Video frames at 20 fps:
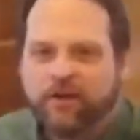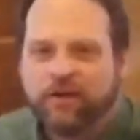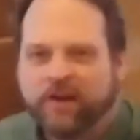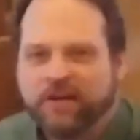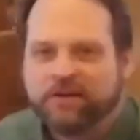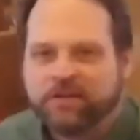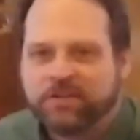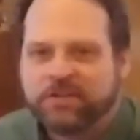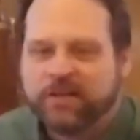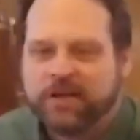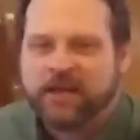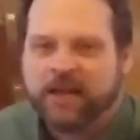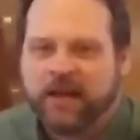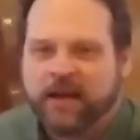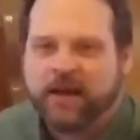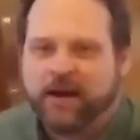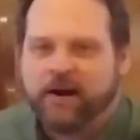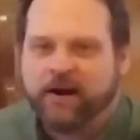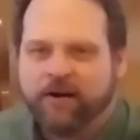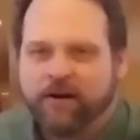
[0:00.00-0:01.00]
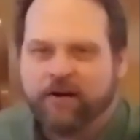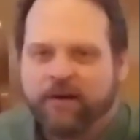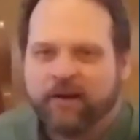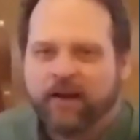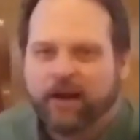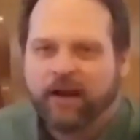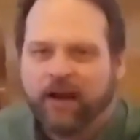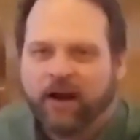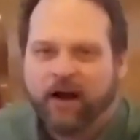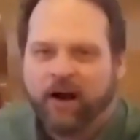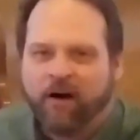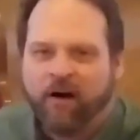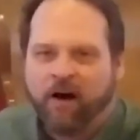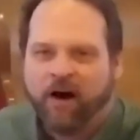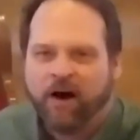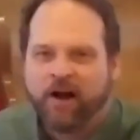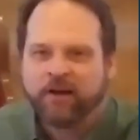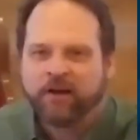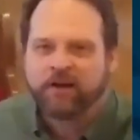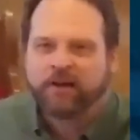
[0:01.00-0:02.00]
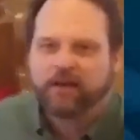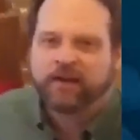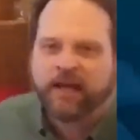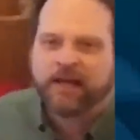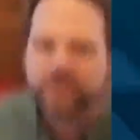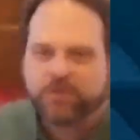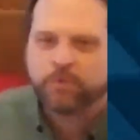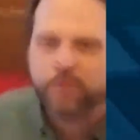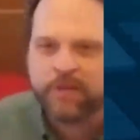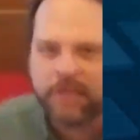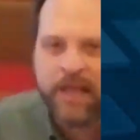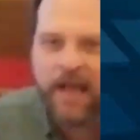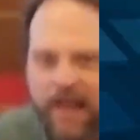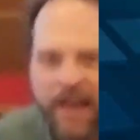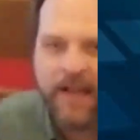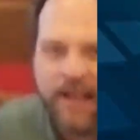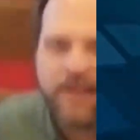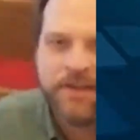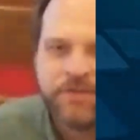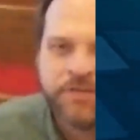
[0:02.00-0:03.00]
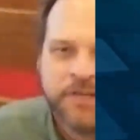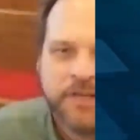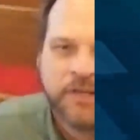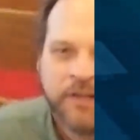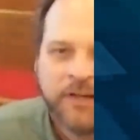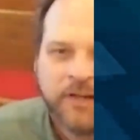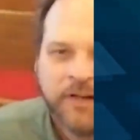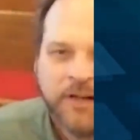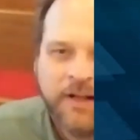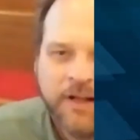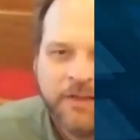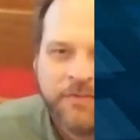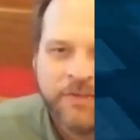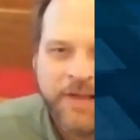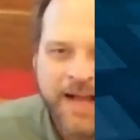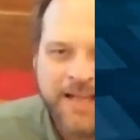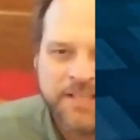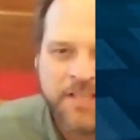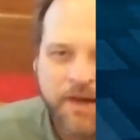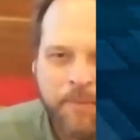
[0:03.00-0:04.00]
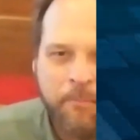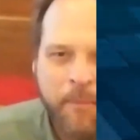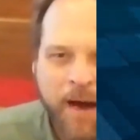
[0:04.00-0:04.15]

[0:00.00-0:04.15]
You can see here on, guess what that is? That's a